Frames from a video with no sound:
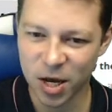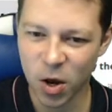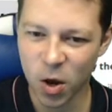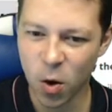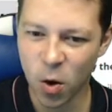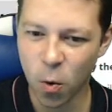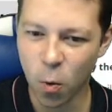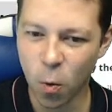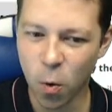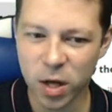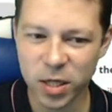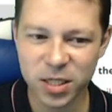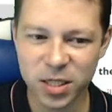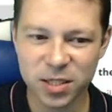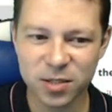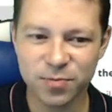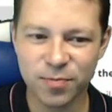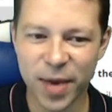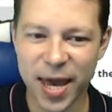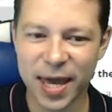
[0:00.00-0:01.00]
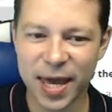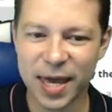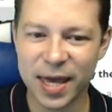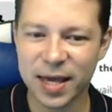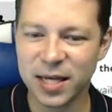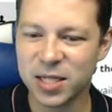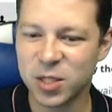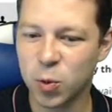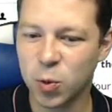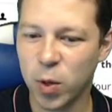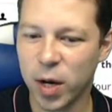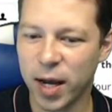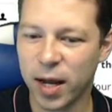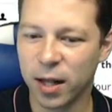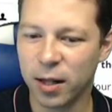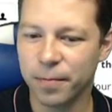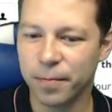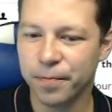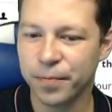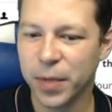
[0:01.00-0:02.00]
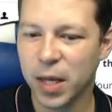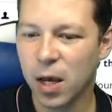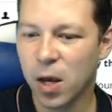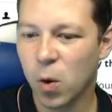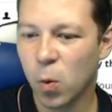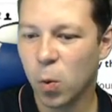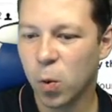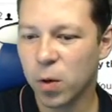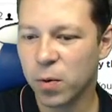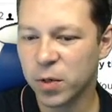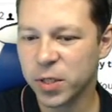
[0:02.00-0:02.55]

was making as well. What